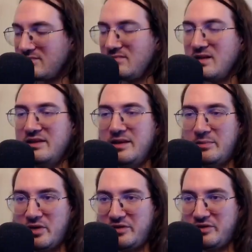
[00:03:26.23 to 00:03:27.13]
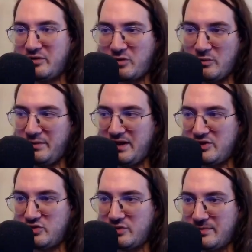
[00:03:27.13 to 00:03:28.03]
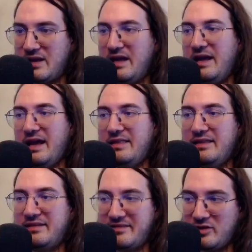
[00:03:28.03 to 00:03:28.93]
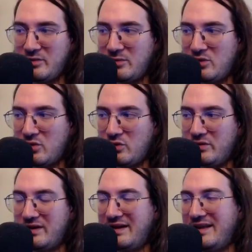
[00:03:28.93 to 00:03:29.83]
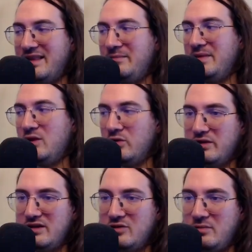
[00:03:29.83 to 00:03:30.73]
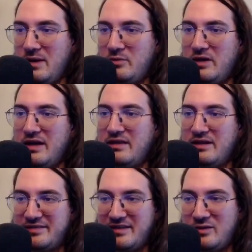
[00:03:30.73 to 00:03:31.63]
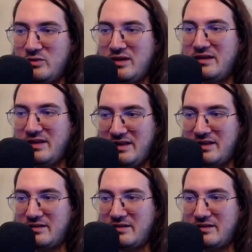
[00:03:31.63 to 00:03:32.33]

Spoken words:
the process of compilation. And the executable code can then be loaded into memory and executed in